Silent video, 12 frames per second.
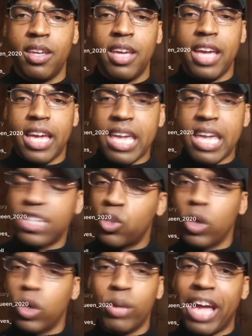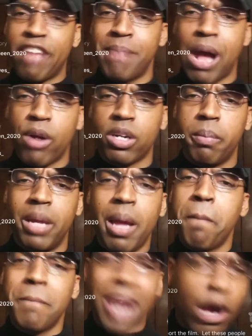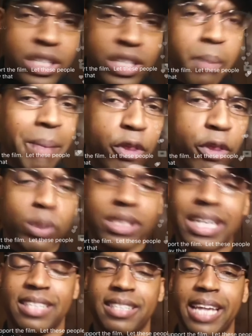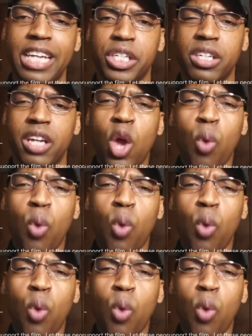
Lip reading: He's the one who gave Malcolm mouth-to-mouth resuscitation